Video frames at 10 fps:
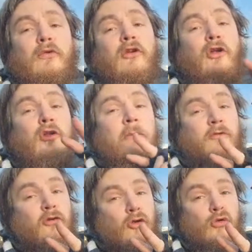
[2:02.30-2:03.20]

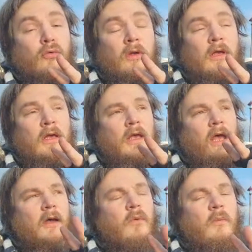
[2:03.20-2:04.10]
Plutonium 2,
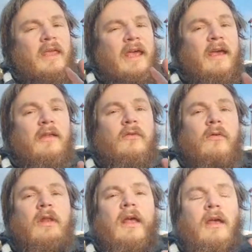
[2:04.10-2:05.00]
uh, when we get hands
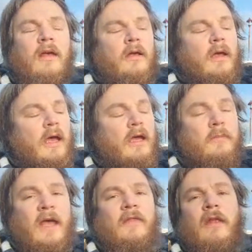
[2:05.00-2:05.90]
on that,
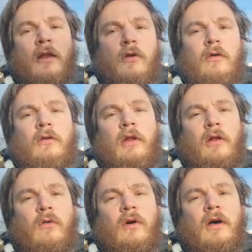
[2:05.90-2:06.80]
um, and the
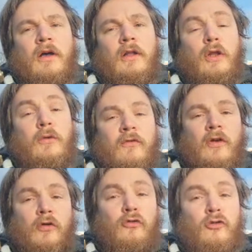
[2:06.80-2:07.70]
Lacroix Lone
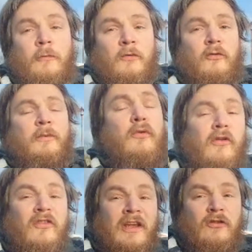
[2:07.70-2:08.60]
Star Super Sport. So
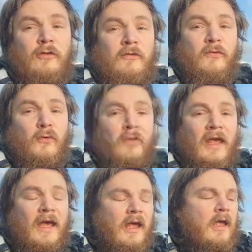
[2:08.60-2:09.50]
stay tuned for
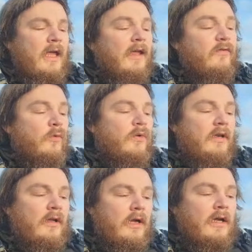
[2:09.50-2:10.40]
that. If you want
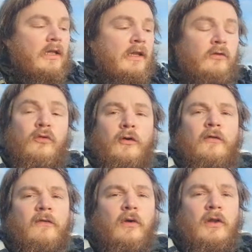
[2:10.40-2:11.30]
a little
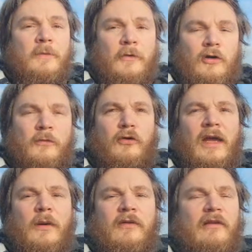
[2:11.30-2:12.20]
overview at the moment
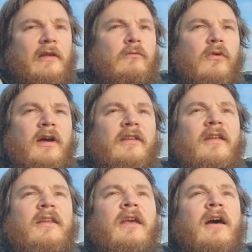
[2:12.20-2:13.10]
how it's
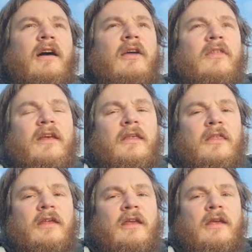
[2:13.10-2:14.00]
riding, I think
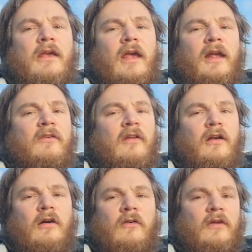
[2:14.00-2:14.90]
the
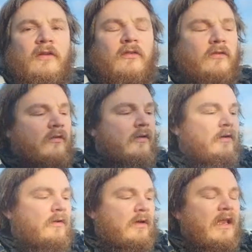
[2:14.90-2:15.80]
XLR is
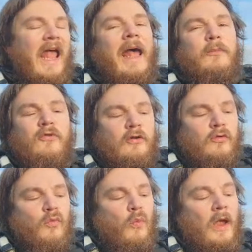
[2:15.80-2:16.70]
an absolute
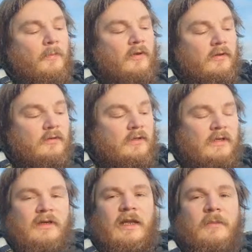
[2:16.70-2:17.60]
weapon
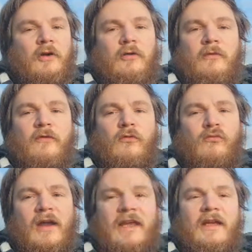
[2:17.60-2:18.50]
at the moment for
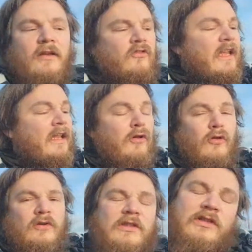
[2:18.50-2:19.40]
range. It
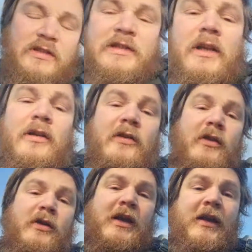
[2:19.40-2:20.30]
looks, you know, let's
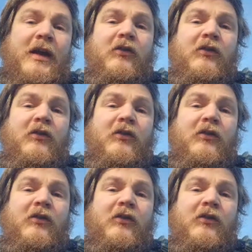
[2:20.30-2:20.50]
look at it now.